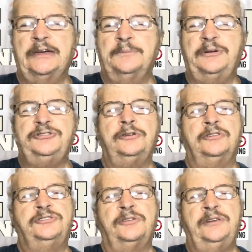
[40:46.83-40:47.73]
Be sure to
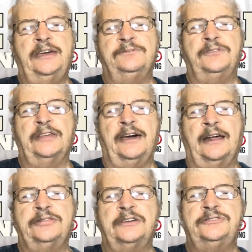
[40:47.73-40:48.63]
tune in for that.
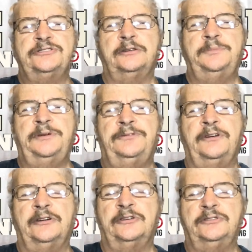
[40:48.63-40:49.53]
I think it's going to be a
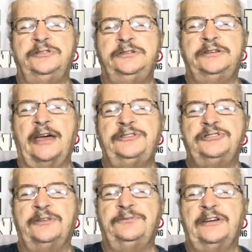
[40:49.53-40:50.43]
very good case
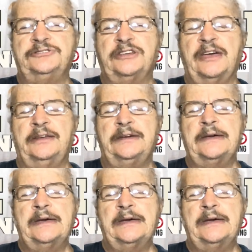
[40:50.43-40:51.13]
to investigate.